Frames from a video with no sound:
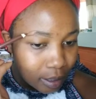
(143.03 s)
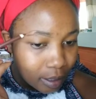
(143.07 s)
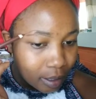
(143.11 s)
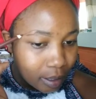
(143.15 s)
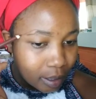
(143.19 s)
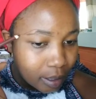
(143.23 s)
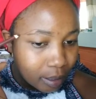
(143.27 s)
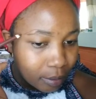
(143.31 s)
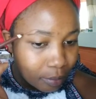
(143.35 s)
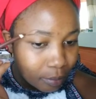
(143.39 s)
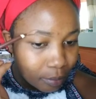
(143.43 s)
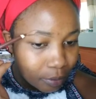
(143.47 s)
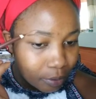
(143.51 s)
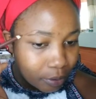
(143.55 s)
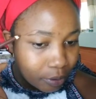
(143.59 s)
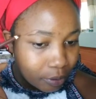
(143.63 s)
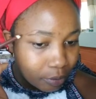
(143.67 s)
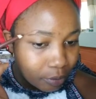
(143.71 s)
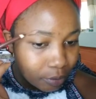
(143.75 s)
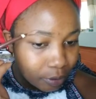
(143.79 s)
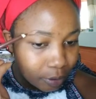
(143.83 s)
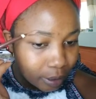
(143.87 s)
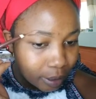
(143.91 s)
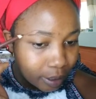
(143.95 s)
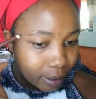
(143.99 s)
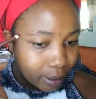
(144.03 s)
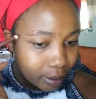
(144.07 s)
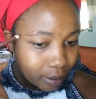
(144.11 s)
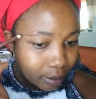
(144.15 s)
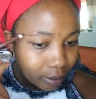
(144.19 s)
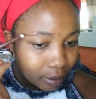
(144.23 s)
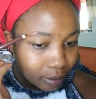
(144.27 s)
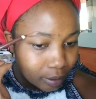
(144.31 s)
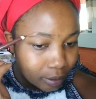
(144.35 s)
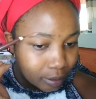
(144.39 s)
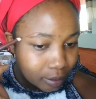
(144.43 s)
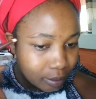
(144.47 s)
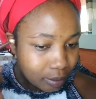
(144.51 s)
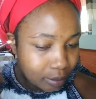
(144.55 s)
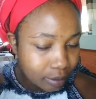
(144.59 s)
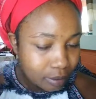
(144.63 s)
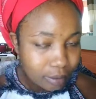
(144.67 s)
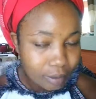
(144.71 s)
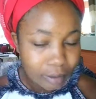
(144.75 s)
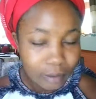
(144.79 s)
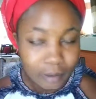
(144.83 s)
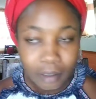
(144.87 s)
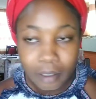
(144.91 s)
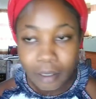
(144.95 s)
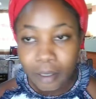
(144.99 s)
the more you forget,
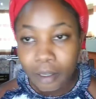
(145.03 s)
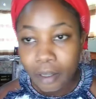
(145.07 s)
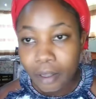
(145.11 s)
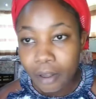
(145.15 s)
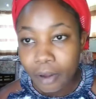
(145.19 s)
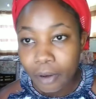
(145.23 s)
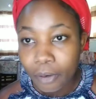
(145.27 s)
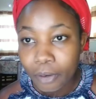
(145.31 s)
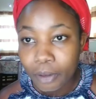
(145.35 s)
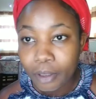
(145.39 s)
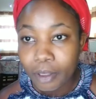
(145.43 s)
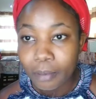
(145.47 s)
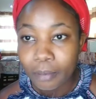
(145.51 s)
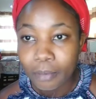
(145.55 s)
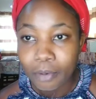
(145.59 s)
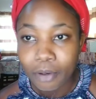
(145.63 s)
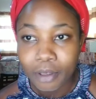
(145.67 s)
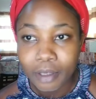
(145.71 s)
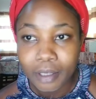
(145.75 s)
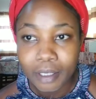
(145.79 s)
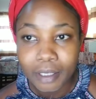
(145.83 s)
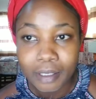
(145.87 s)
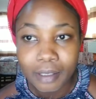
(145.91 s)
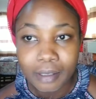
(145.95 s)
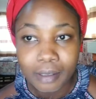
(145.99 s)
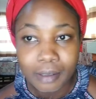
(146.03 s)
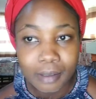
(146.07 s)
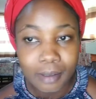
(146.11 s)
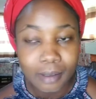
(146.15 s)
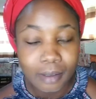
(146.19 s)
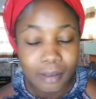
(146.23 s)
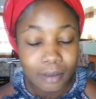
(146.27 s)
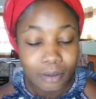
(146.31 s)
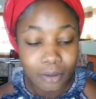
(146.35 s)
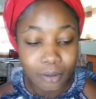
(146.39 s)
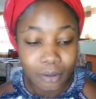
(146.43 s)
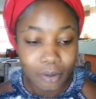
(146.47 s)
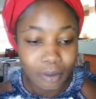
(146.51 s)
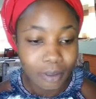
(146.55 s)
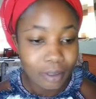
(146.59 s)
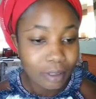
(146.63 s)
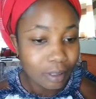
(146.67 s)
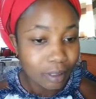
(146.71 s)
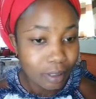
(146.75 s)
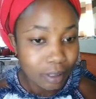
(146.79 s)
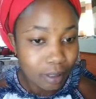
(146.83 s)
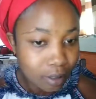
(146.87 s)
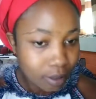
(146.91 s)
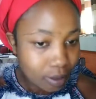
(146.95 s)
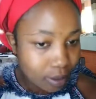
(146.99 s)
or the more things don't
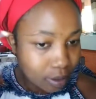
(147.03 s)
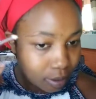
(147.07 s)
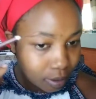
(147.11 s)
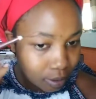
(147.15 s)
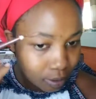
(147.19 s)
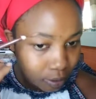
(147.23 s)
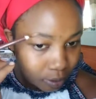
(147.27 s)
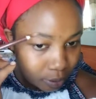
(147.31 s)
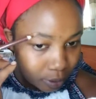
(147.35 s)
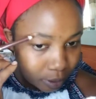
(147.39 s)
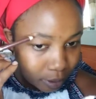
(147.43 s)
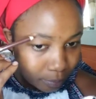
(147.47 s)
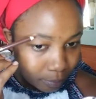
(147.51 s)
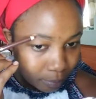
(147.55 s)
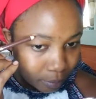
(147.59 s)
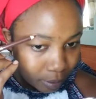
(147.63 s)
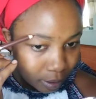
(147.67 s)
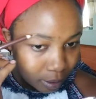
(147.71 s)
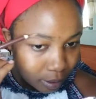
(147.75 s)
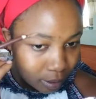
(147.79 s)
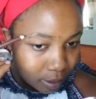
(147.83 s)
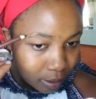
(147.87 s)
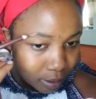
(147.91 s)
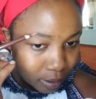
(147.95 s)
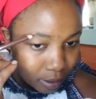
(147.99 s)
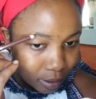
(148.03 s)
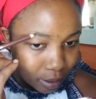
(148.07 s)
just go in place